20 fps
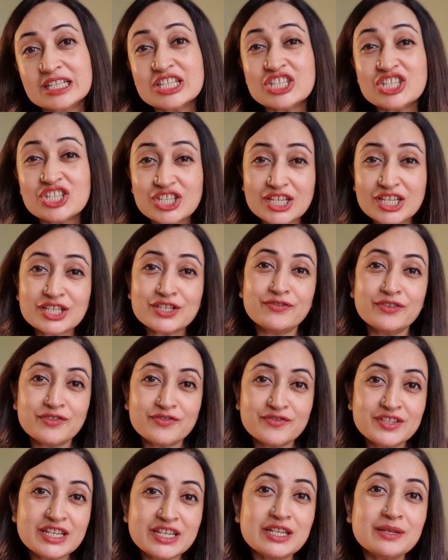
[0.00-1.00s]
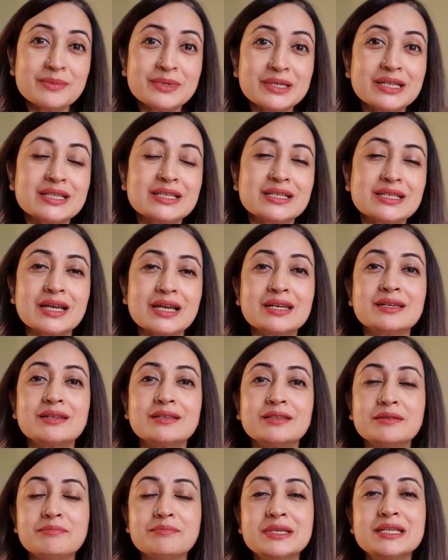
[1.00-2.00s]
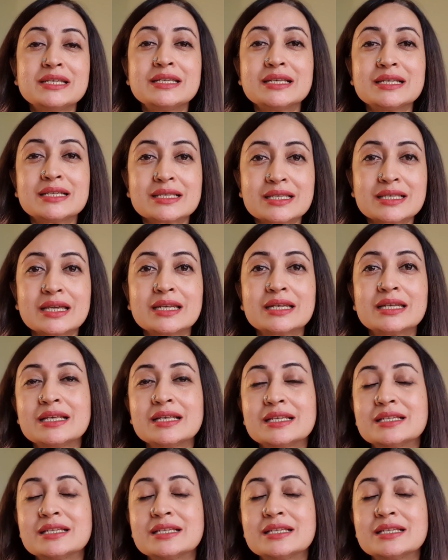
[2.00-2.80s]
Just 15 minutes under the midday sun is